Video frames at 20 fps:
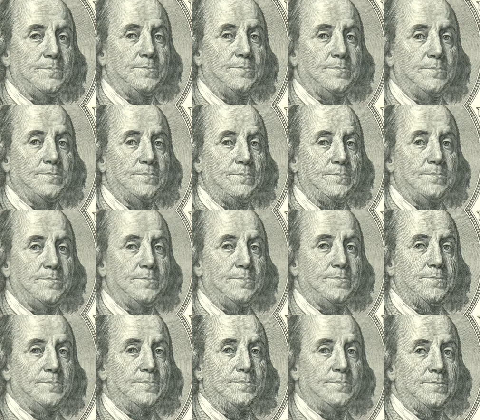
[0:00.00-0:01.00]

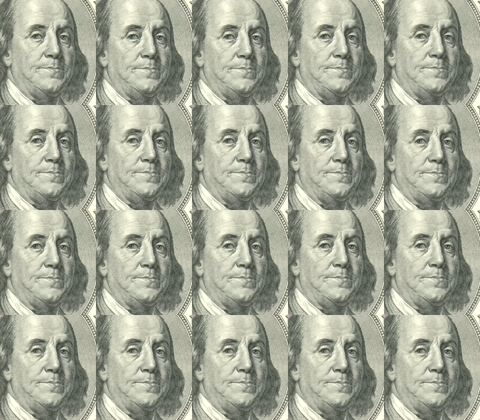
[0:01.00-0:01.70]
No one is speaking in this clip.